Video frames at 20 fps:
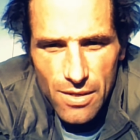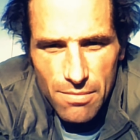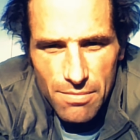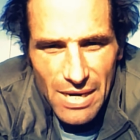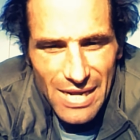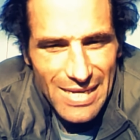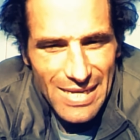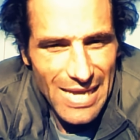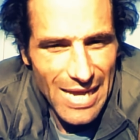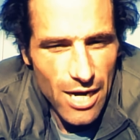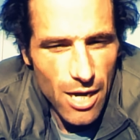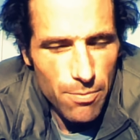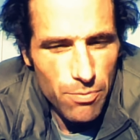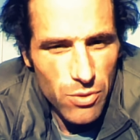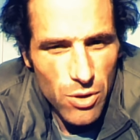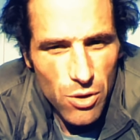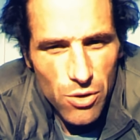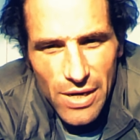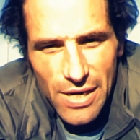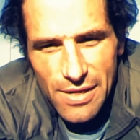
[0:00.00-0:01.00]
but I can't
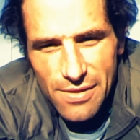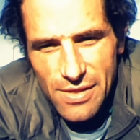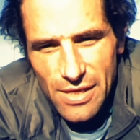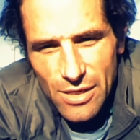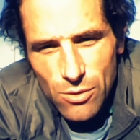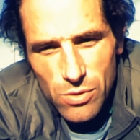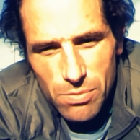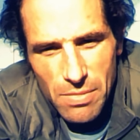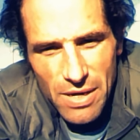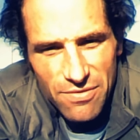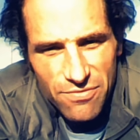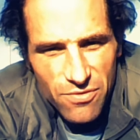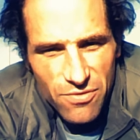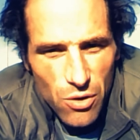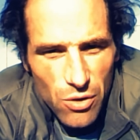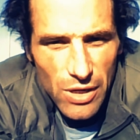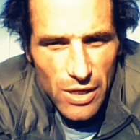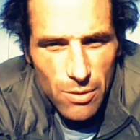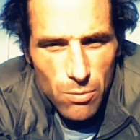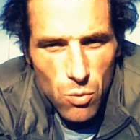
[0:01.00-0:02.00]
upload anything with my
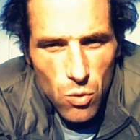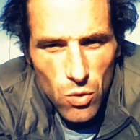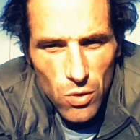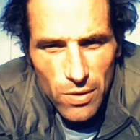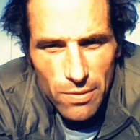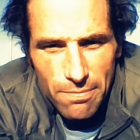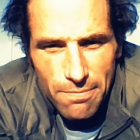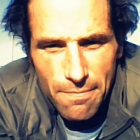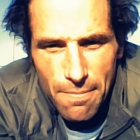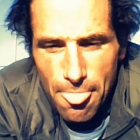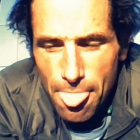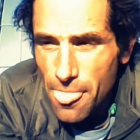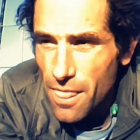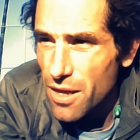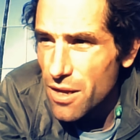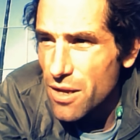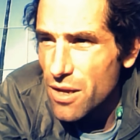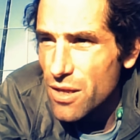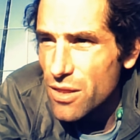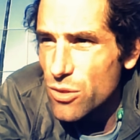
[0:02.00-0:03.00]
phone anymore.
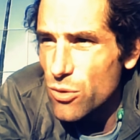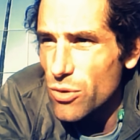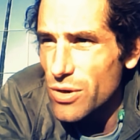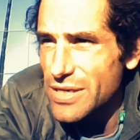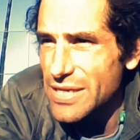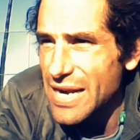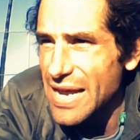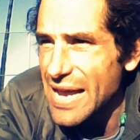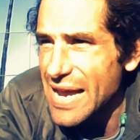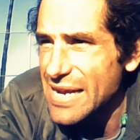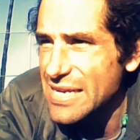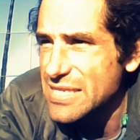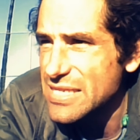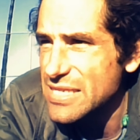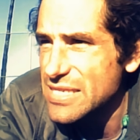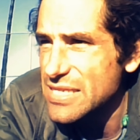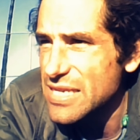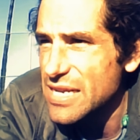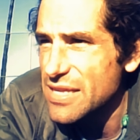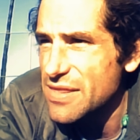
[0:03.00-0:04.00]
Nor can I
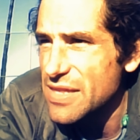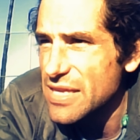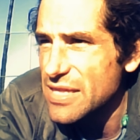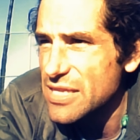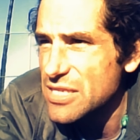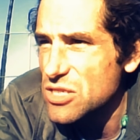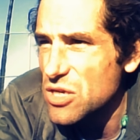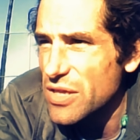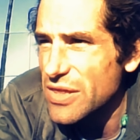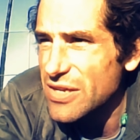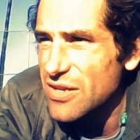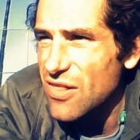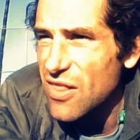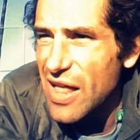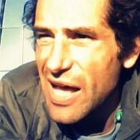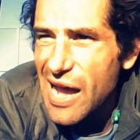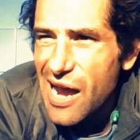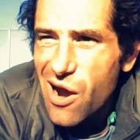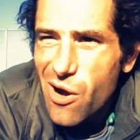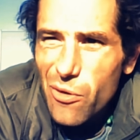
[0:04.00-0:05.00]
access anything that's on the
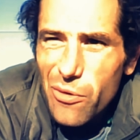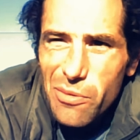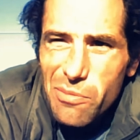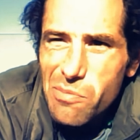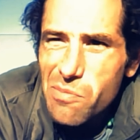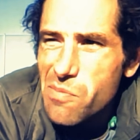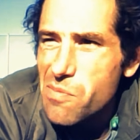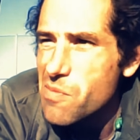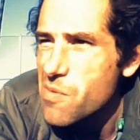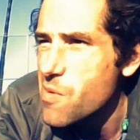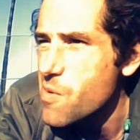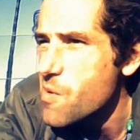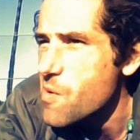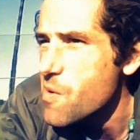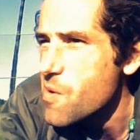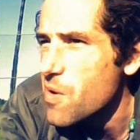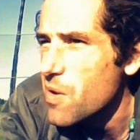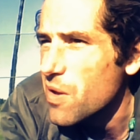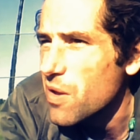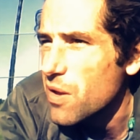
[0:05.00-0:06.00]
cloud.
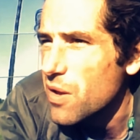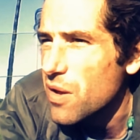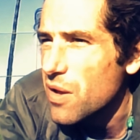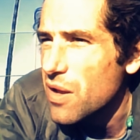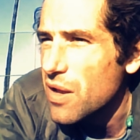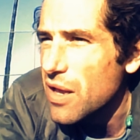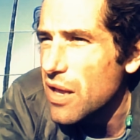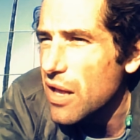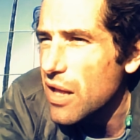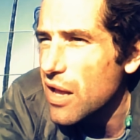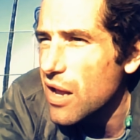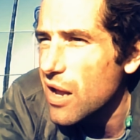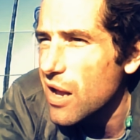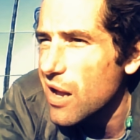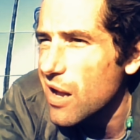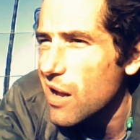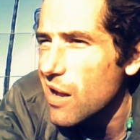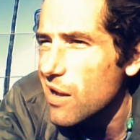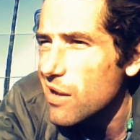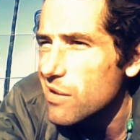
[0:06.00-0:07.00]

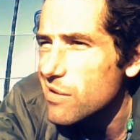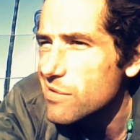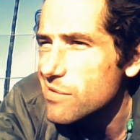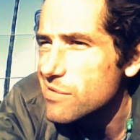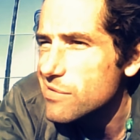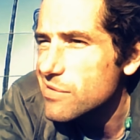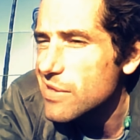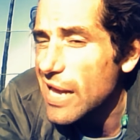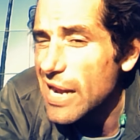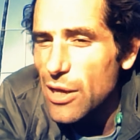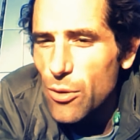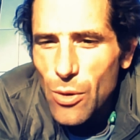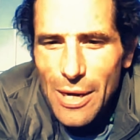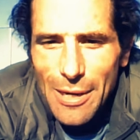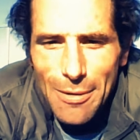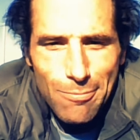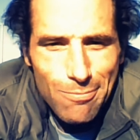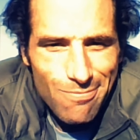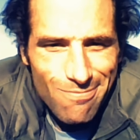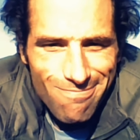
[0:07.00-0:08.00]
Uh, anyway,
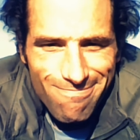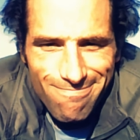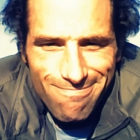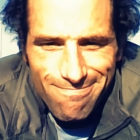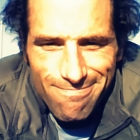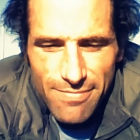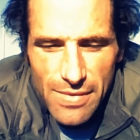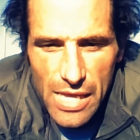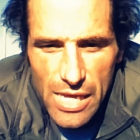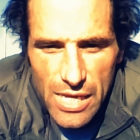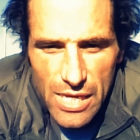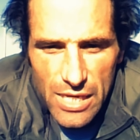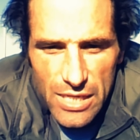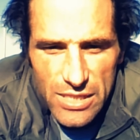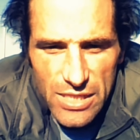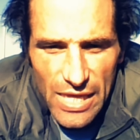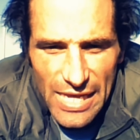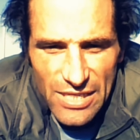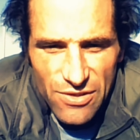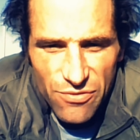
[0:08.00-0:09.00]

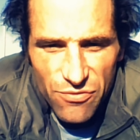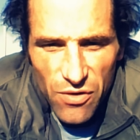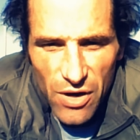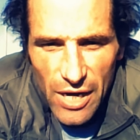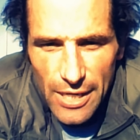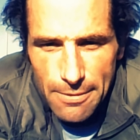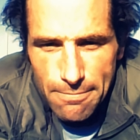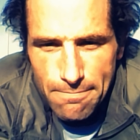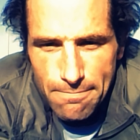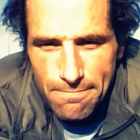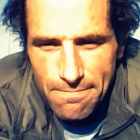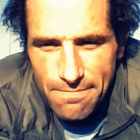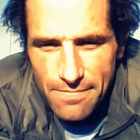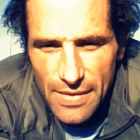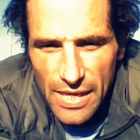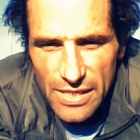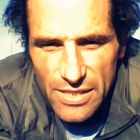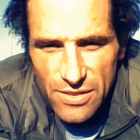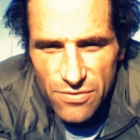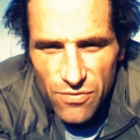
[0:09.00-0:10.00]
so that's fun.
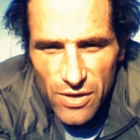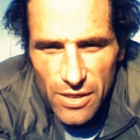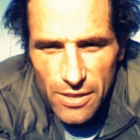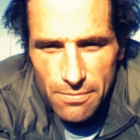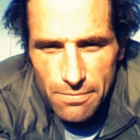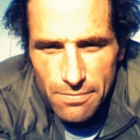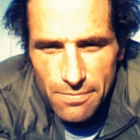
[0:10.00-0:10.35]
That's fun.